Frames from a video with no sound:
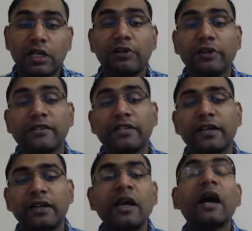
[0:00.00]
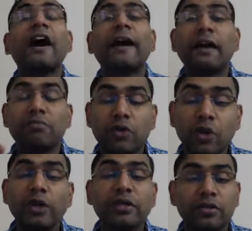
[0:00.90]
Now you're saying I am
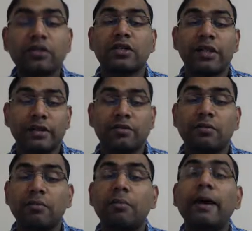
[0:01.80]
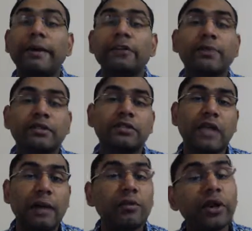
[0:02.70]
going to check my expenses,
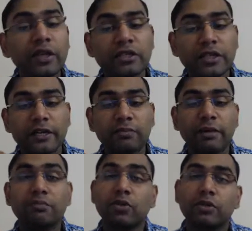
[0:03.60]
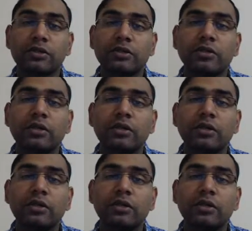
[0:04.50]
I'm going to check my books.